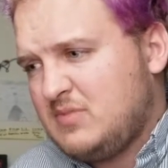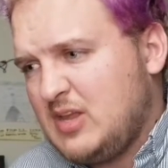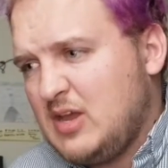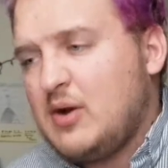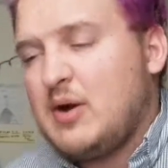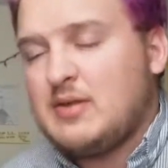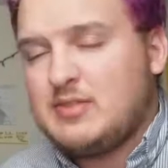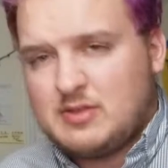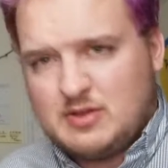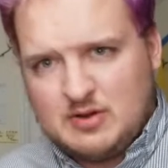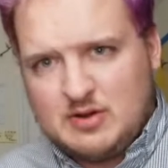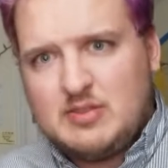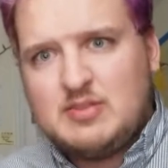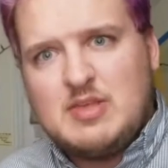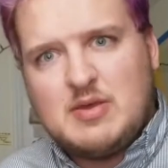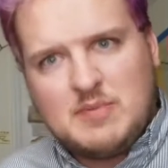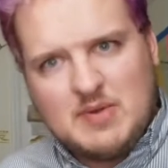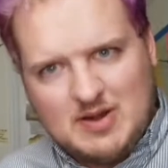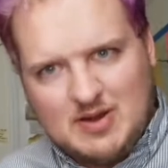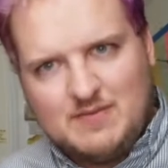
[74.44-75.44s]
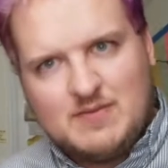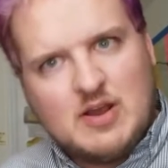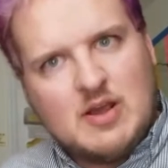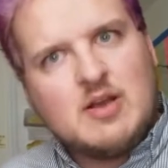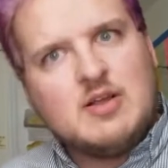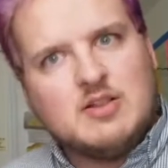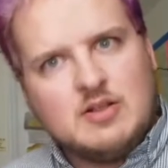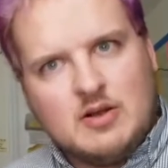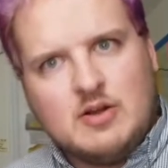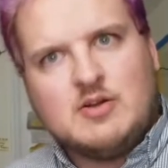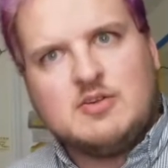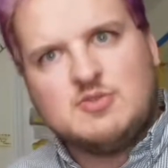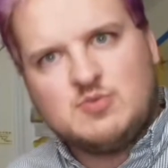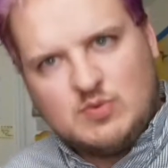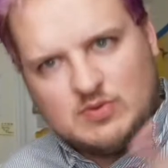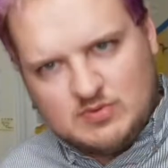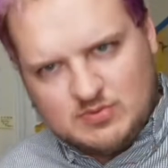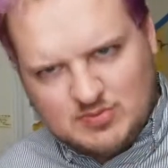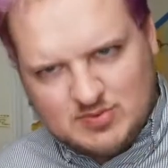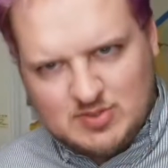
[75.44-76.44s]
thought they made it very clear as
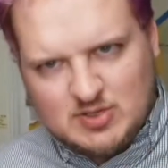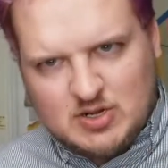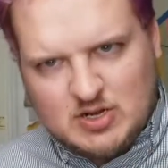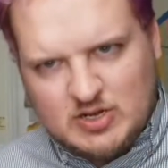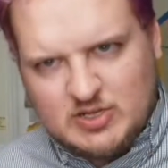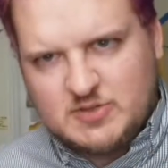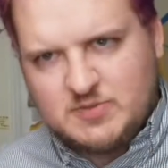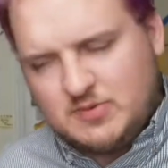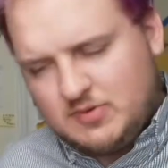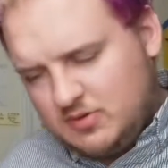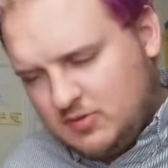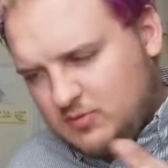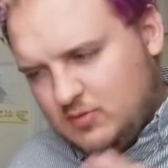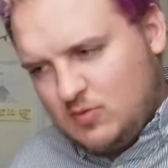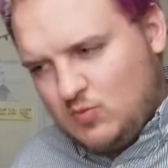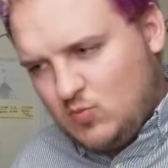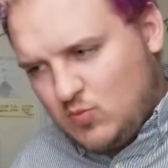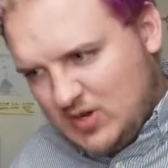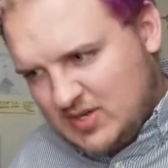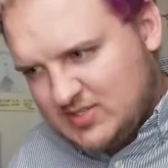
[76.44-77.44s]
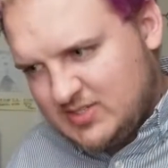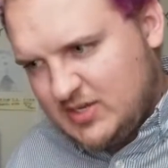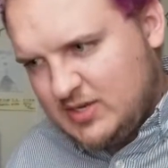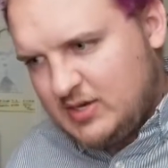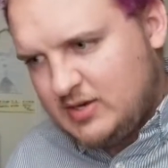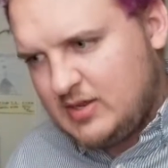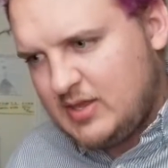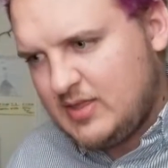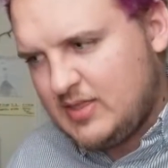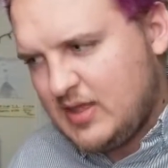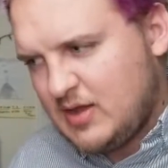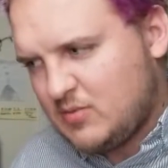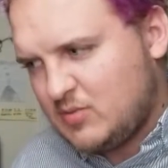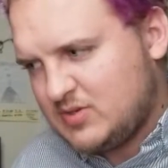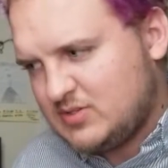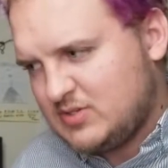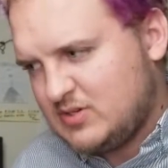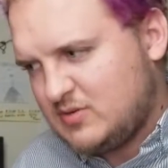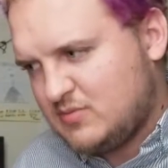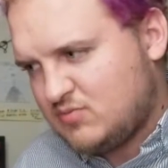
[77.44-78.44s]
what was the hospital and what wasn't, and that
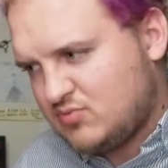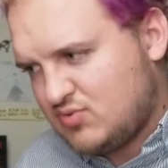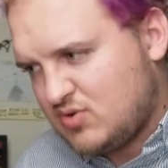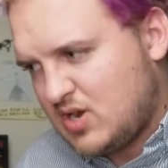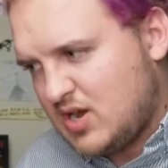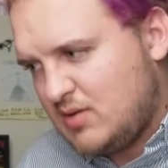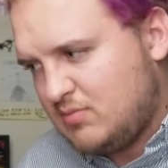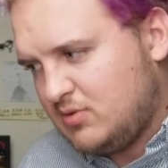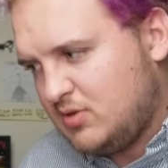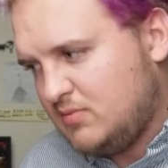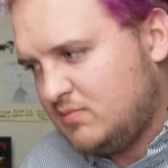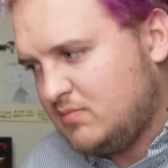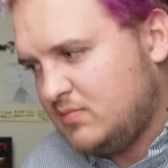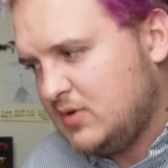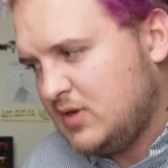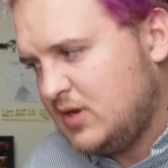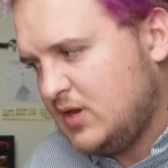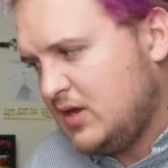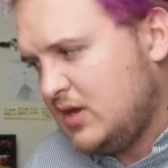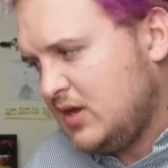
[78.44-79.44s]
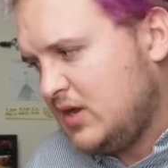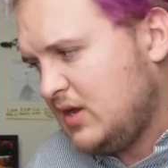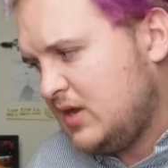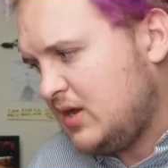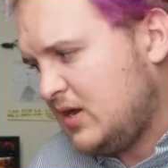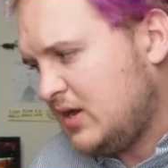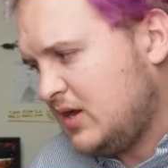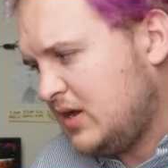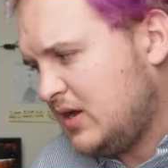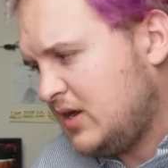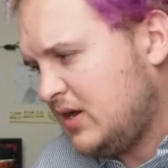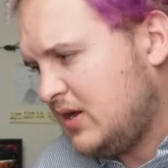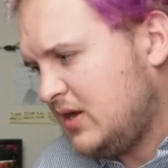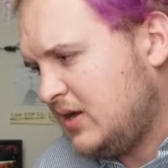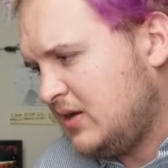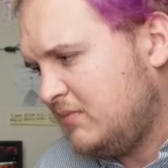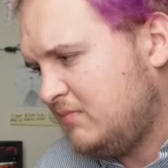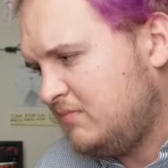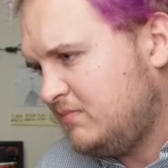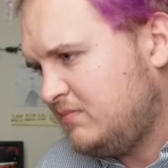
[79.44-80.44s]
wasn't a problem.
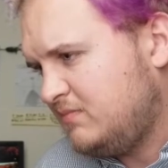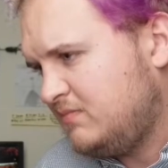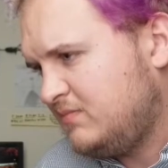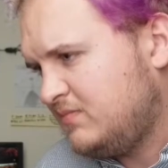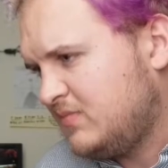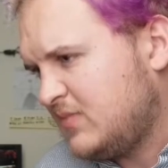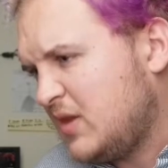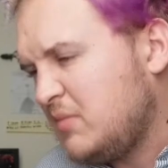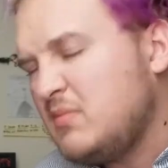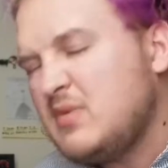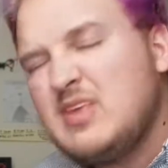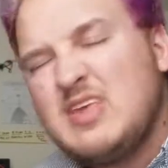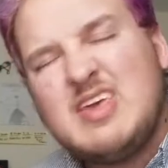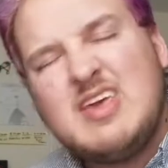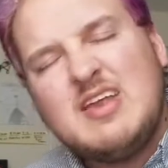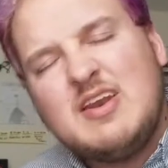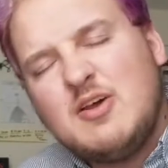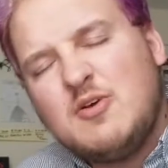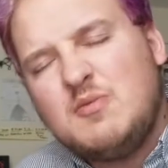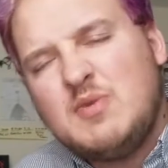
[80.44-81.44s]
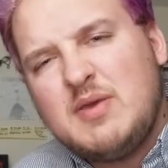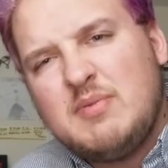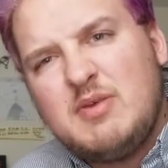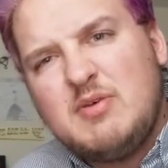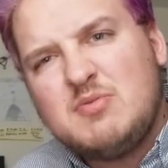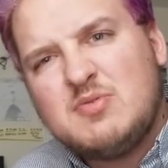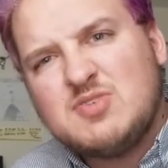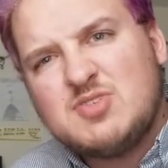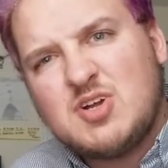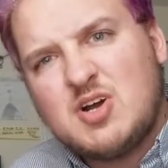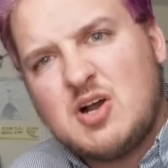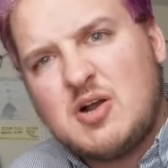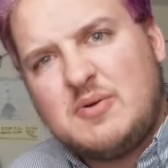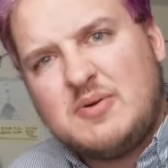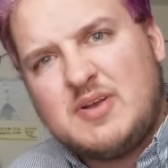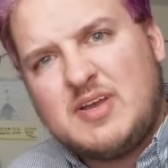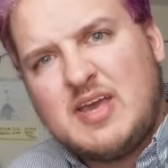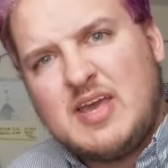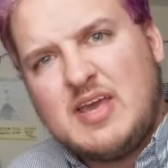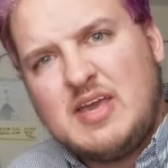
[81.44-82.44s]
Maybe it was the
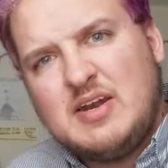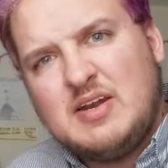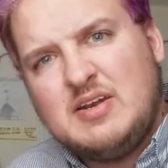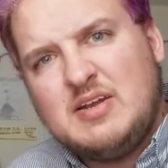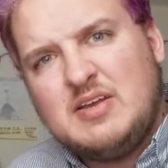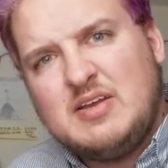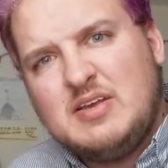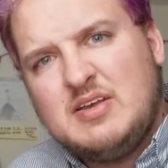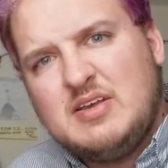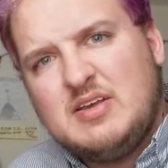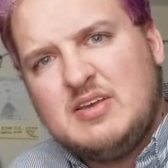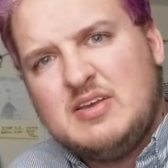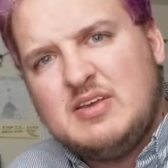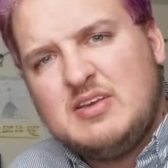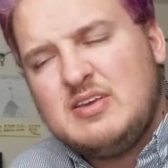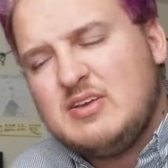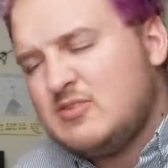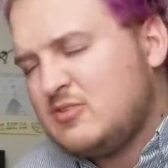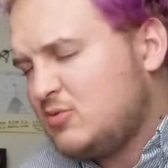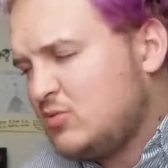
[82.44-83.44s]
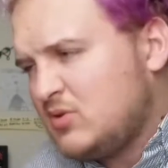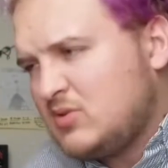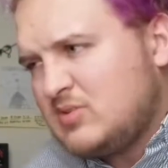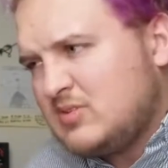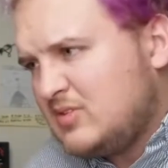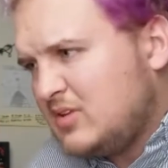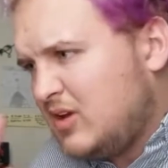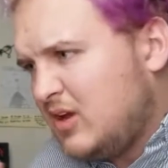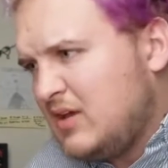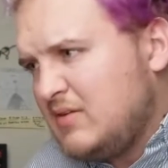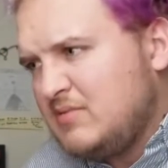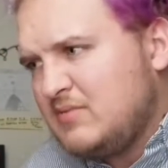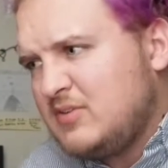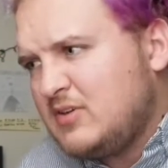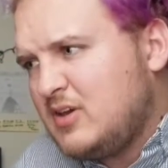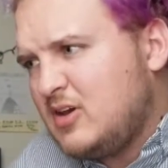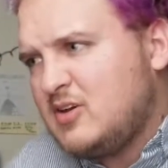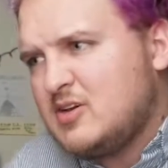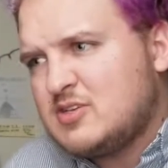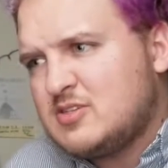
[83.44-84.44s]
hurricane. Throughout every
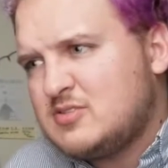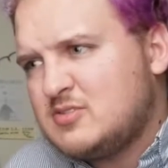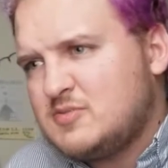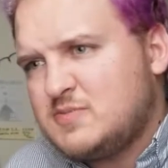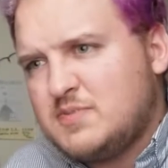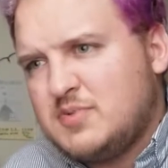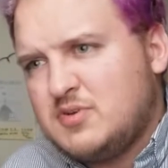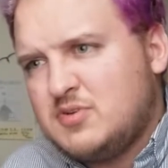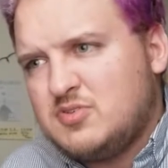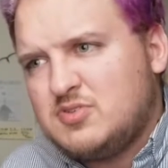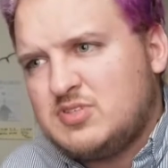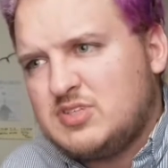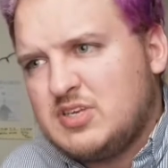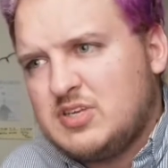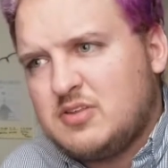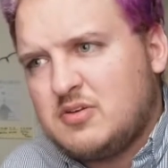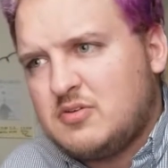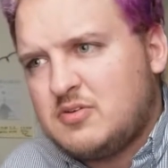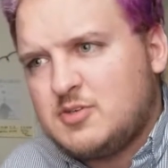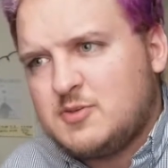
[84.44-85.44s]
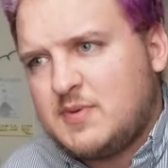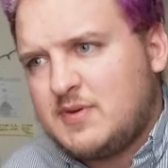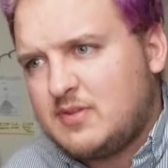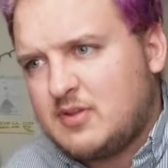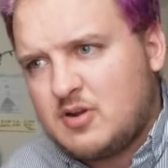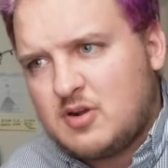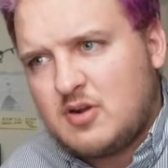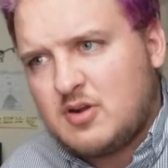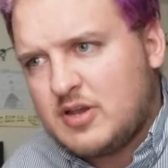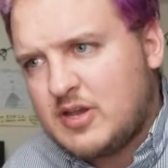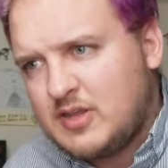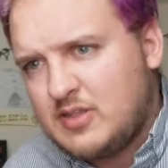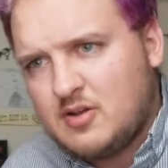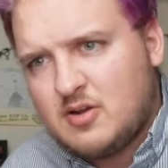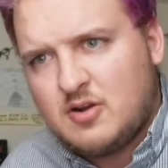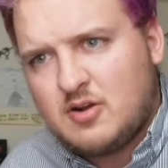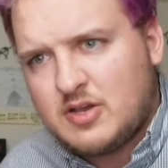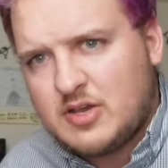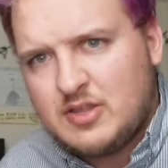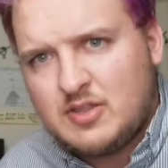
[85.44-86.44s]
hospital scene, they're always about the hurricane,
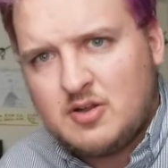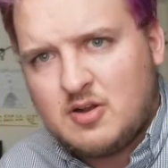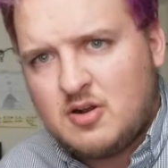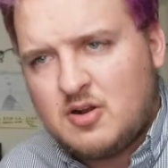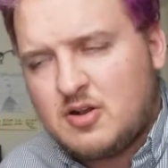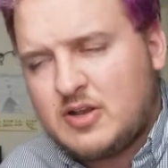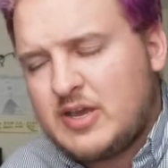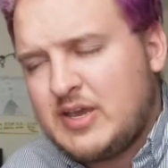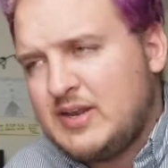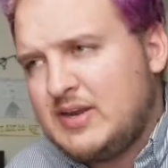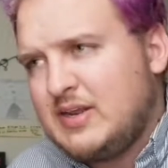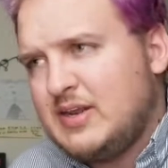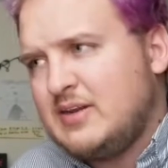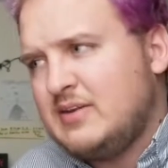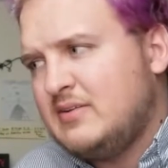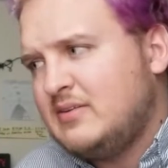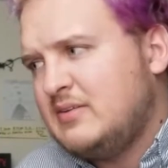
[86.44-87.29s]
and